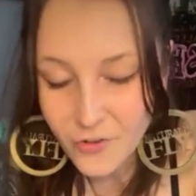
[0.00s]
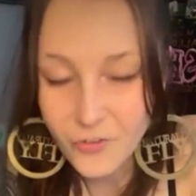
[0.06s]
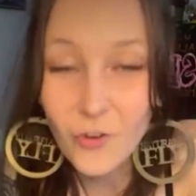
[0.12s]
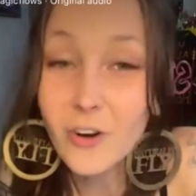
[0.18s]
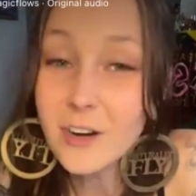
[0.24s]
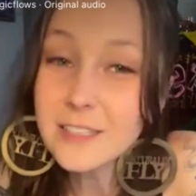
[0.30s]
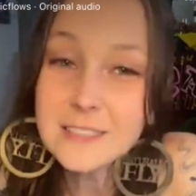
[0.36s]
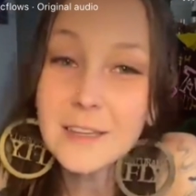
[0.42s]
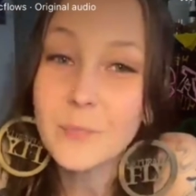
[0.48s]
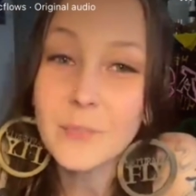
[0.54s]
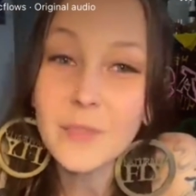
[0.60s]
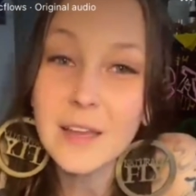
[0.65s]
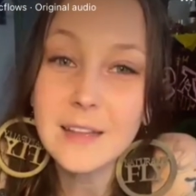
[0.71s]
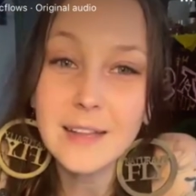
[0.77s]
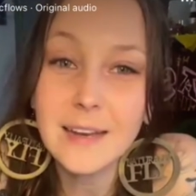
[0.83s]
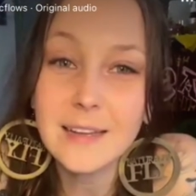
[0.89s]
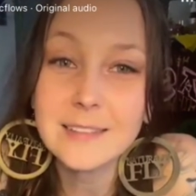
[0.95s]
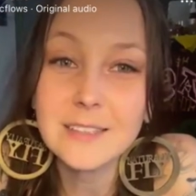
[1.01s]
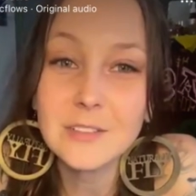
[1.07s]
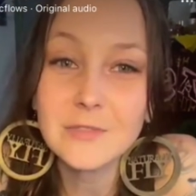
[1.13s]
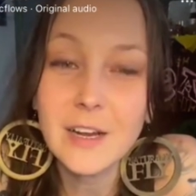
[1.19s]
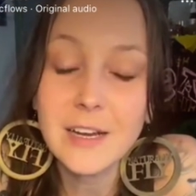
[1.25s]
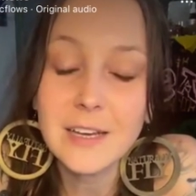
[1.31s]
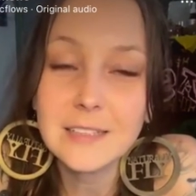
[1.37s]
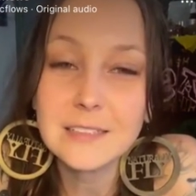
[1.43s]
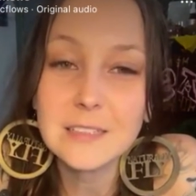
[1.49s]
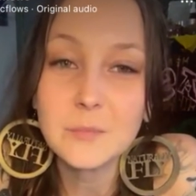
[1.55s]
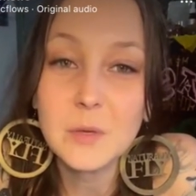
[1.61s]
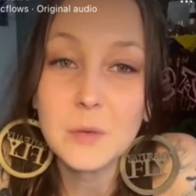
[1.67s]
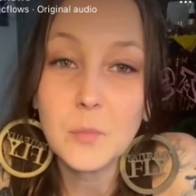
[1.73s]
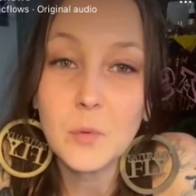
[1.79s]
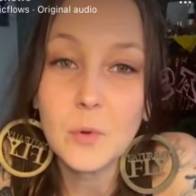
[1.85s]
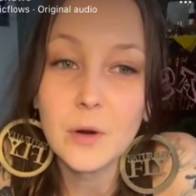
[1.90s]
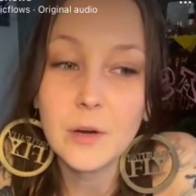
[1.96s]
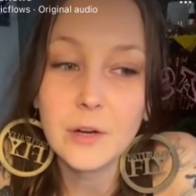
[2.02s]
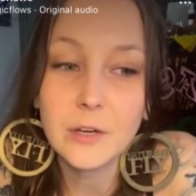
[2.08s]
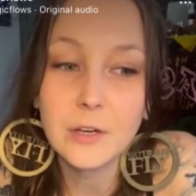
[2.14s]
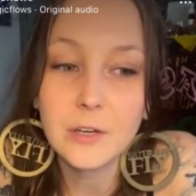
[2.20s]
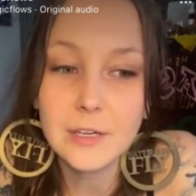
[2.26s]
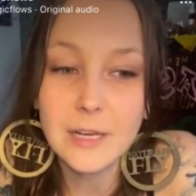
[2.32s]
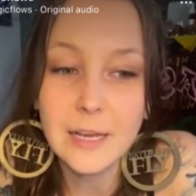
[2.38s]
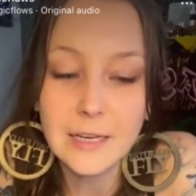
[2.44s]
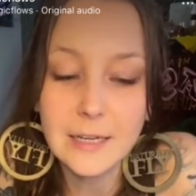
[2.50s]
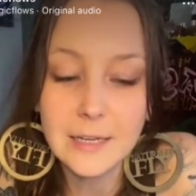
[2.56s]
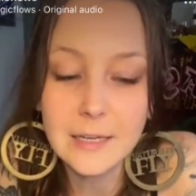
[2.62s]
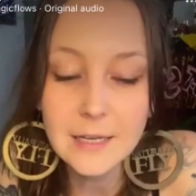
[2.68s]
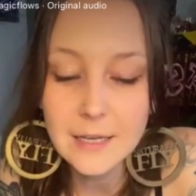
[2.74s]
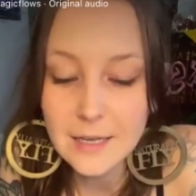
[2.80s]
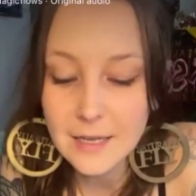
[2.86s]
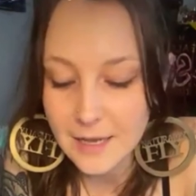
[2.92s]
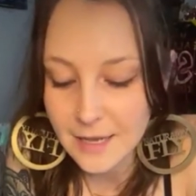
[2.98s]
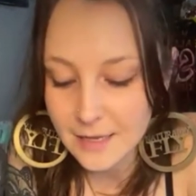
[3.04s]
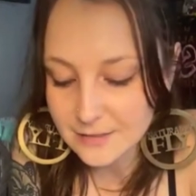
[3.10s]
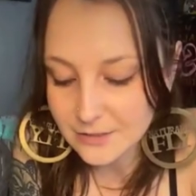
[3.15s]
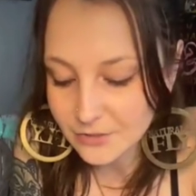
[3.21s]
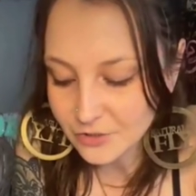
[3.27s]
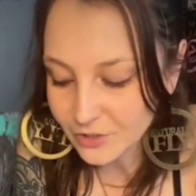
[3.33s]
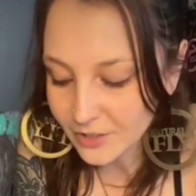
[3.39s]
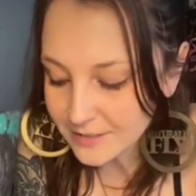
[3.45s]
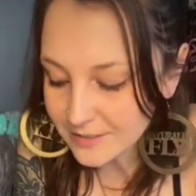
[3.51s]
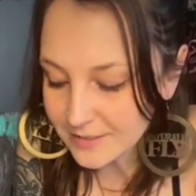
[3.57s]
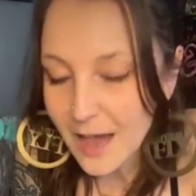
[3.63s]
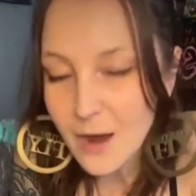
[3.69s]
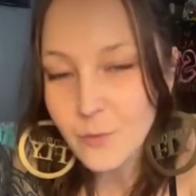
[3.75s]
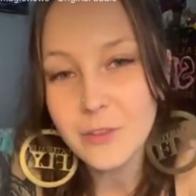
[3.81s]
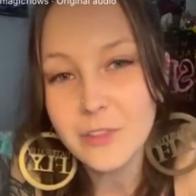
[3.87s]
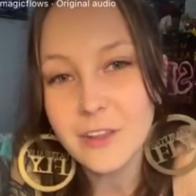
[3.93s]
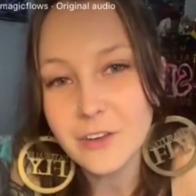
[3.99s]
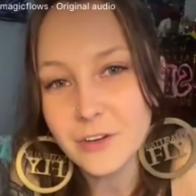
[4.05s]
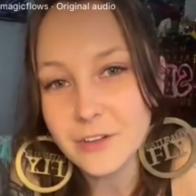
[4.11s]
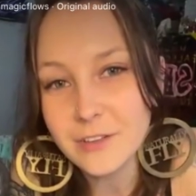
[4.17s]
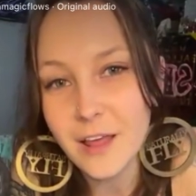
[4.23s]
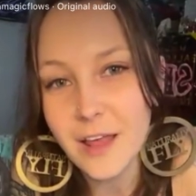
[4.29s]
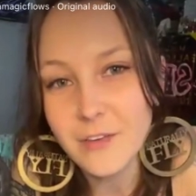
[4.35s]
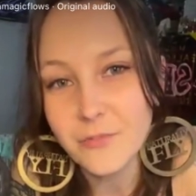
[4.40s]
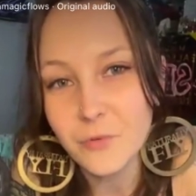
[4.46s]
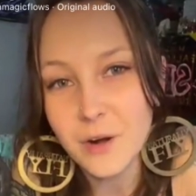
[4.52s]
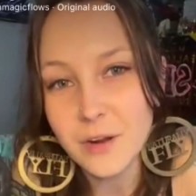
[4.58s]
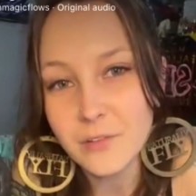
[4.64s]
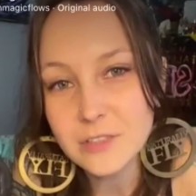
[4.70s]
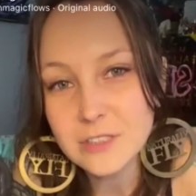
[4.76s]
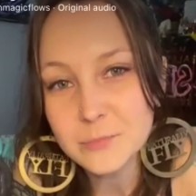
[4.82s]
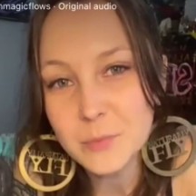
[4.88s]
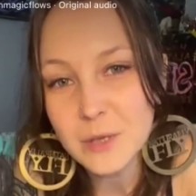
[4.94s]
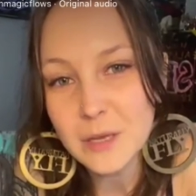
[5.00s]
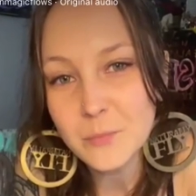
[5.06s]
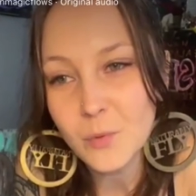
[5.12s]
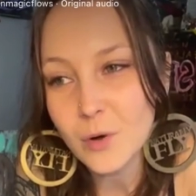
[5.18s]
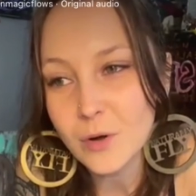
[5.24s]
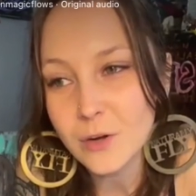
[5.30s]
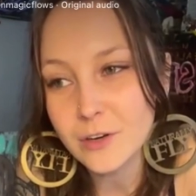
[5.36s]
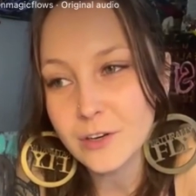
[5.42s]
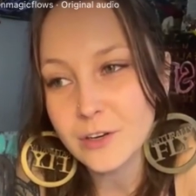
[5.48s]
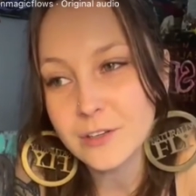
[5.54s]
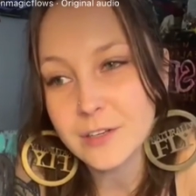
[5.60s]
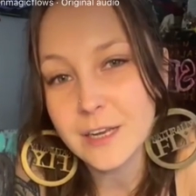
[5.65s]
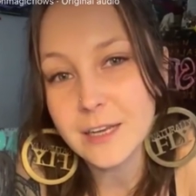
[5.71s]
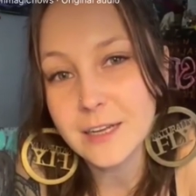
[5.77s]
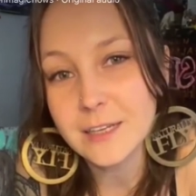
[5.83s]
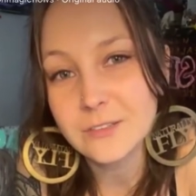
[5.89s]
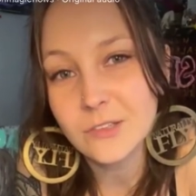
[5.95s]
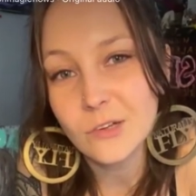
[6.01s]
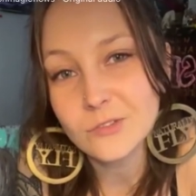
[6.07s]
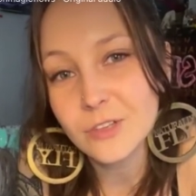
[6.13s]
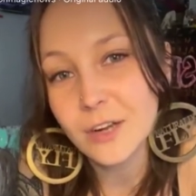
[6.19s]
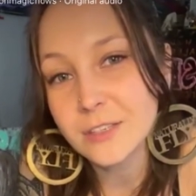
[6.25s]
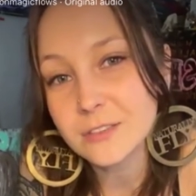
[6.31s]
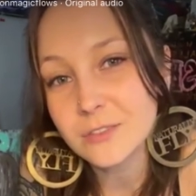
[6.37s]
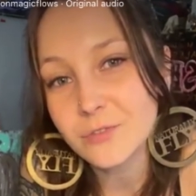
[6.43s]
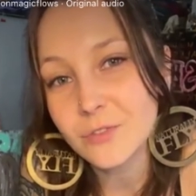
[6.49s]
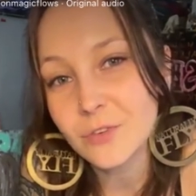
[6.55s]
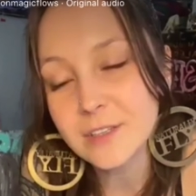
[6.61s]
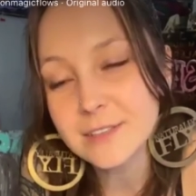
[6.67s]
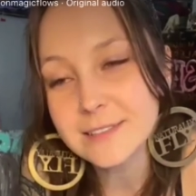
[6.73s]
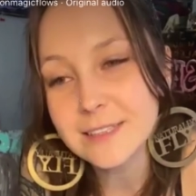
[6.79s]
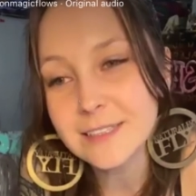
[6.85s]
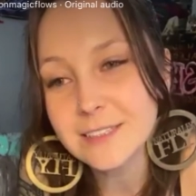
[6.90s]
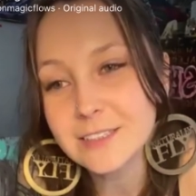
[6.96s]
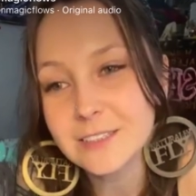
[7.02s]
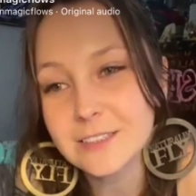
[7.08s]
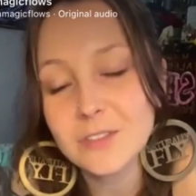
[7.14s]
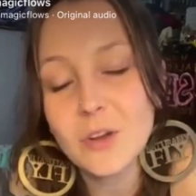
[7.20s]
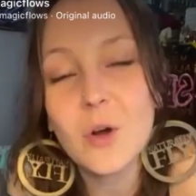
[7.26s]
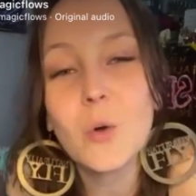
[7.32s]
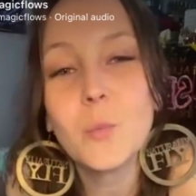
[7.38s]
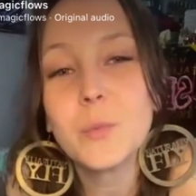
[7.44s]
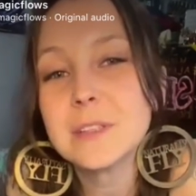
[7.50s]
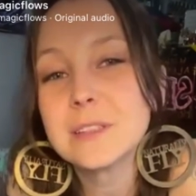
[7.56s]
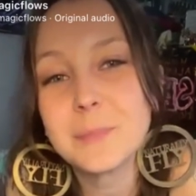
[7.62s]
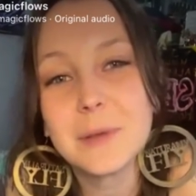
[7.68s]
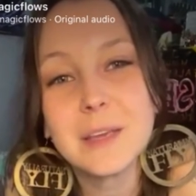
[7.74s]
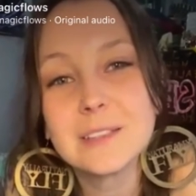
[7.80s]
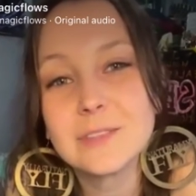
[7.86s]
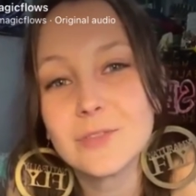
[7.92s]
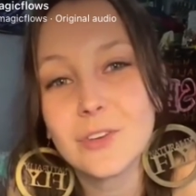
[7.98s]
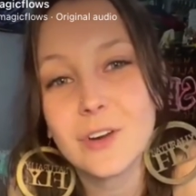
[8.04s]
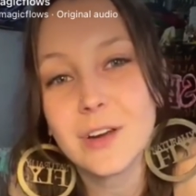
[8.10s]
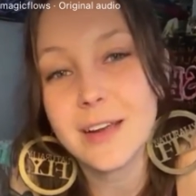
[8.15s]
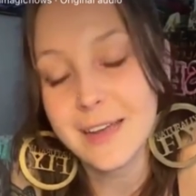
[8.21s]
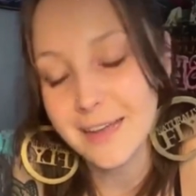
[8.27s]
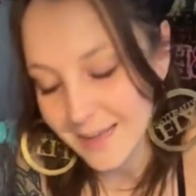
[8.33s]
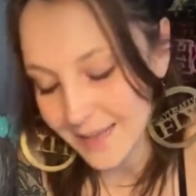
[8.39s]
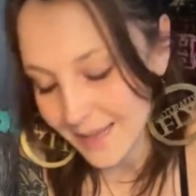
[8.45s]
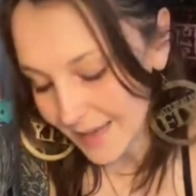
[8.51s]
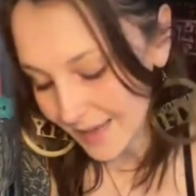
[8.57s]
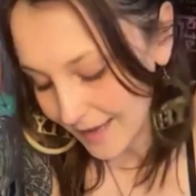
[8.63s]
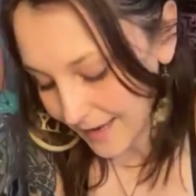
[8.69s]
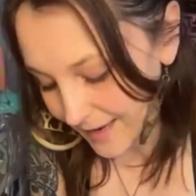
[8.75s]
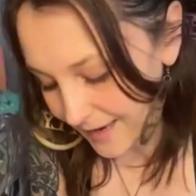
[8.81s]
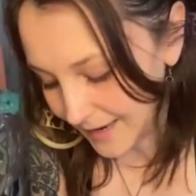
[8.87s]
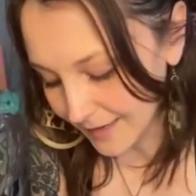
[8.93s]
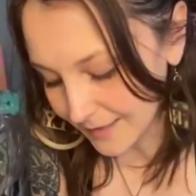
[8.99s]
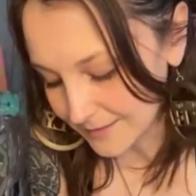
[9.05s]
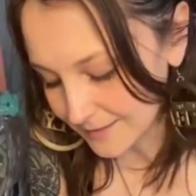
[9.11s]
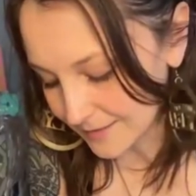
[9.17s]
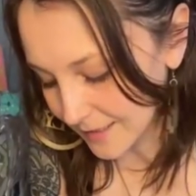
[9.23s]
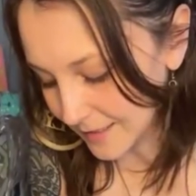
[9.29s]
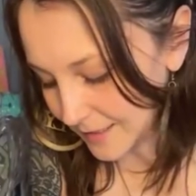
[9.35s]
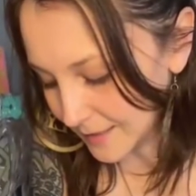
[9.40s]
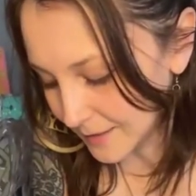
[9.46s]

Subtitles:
force something that isn't ready to be born or created. And so trust that within your life, whatever is being born or created. Don't try to force it. Just open space for it. And